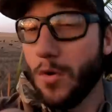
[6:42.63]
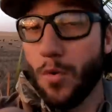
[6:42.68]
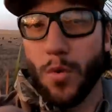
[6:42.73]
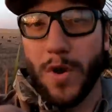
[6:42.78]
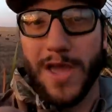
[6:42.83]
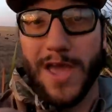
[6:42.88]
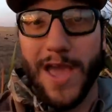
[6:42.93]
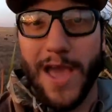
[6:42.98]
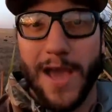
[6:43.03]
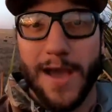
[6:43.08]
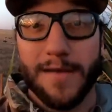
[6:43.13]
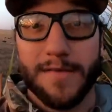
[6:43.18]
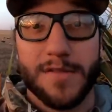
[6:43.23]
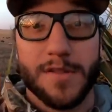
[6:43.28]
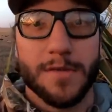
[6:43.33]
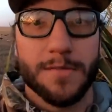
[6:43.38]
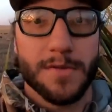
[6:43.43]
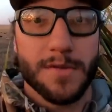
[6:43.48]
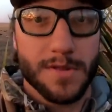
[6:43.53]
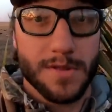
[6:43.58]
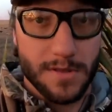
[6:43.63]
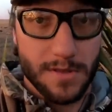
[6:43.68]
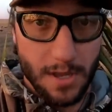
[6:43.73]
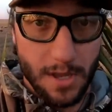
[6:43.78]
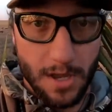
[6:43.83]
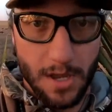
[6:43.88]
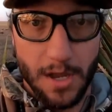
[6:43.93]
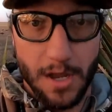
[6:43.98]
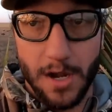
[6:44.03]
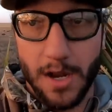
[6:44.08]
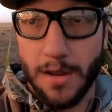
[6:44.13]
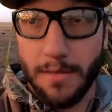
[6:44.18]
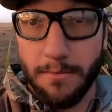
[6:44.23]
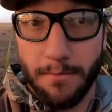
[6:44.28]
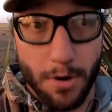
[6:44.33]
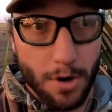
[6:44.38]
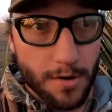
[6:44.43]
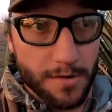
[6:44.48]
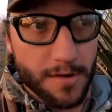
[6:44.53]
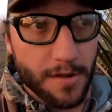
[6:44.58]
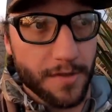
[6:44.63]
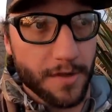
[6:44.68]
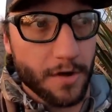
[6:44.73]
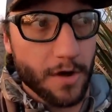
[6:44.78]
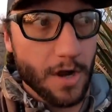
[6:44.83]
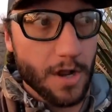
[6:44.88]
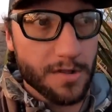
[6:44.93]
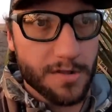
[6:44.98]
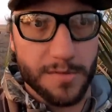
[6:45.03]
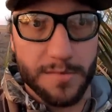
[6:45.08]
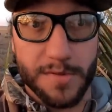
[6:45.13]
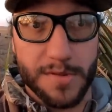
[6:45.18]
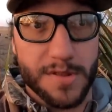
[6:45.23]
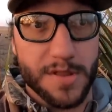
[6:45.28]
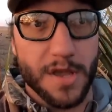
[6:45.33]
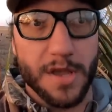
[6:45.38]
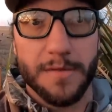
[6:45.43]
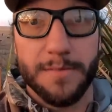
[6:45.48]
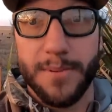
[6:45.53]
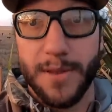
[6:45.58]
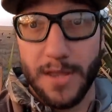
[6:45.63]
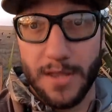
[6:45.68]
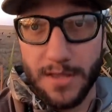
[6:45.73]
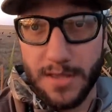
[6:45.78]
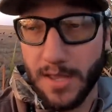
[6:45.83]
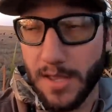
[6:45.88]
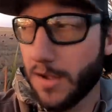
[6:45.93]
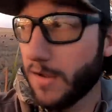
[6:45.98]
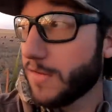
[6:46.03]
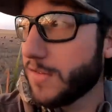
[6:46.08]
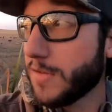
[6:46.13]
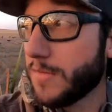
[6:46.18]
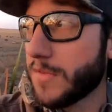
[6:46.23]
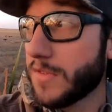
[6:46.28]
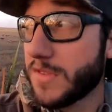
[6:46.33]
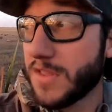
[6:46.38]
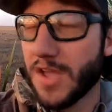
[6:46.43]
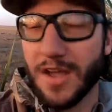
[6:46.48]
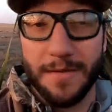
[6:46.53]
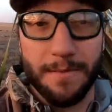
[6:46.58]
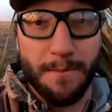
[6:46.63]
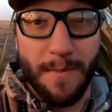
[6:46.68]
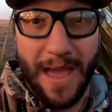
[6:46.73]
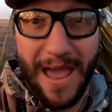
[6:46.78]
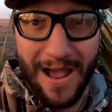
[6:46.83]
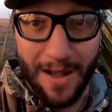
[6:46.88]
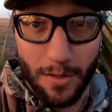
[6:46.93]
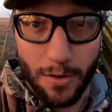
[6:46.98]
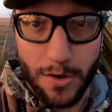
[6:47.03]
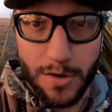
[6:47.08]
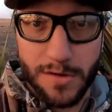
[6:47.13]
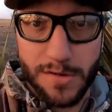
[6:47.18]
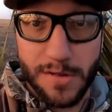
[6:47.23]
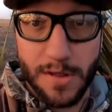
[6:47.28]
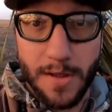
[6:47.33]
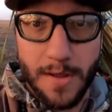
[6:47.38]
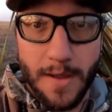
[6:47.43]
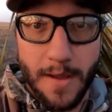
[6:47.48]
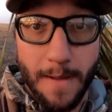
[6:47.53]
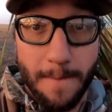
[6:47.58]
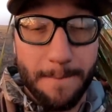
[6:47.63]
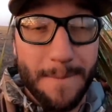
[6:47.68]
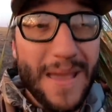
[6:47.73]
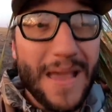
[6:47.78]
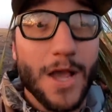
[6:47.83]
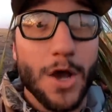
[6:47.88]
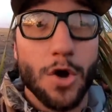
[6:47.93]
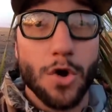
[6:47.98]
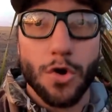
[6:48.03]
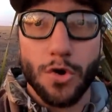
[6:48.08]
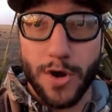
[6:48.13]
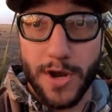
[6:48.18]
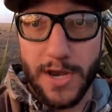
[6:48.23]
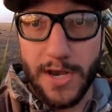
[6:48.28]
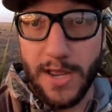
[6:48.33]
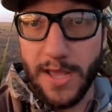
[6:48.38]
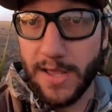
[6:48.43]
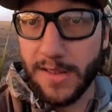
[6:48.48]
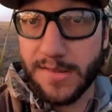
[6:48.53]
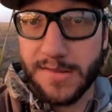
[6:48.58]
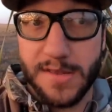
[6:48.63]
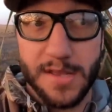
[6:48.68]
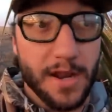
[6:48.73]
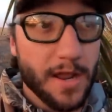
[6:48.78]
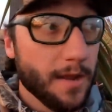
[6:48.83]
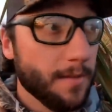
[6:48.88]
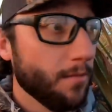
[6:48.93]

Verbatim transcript: We have some stud birds on the ground, some stud pintails, some stud mallards. Big old green heads today,